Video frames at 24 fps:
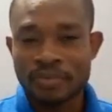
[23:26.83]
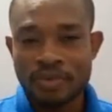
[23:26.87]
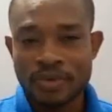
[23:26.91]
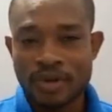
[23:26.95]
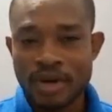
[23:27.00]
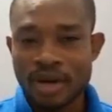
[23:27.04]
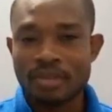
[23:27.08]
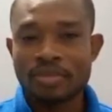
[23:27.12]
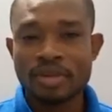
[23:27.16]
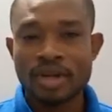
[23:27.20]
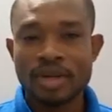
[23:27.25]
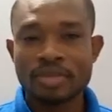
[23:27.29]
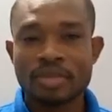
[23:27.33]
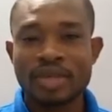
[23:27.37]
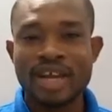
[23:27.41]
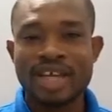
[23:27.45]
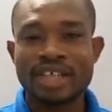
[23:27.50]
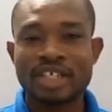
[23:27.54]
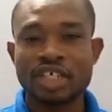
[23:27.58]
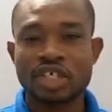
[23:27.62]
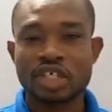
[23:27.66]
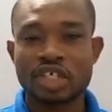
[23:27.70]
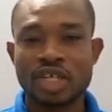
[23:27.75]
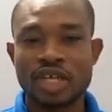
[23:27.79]
problem on
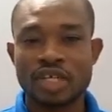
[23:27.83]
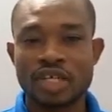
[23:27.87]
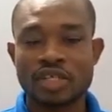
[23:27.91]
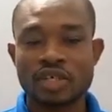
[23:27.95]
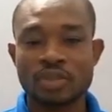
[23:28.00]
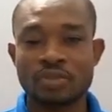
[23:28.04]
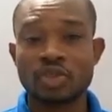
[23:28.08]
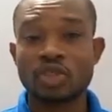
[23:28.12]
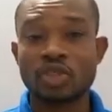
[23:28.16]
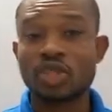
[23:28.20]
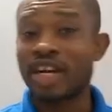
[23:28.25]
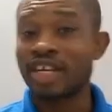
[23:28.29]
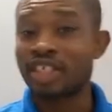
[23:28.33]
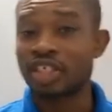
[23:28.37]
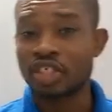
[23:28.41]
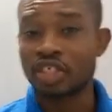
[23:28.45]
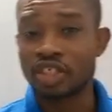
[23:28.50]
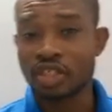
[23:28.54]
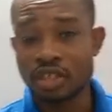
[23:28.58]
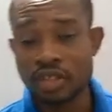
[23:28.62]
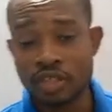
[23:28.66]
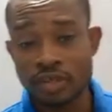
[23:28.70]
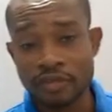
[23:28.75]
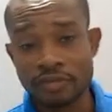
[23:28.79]
addition and
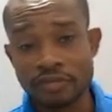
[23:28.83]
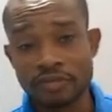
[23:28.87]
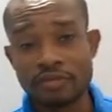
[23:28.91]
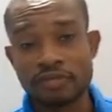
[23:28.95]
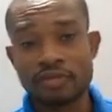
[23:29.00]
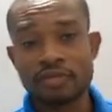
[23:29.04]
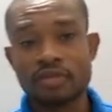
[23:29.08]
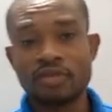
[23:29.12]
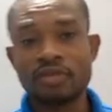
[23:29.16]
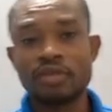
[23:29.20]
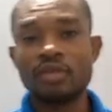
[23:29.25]
subtraction of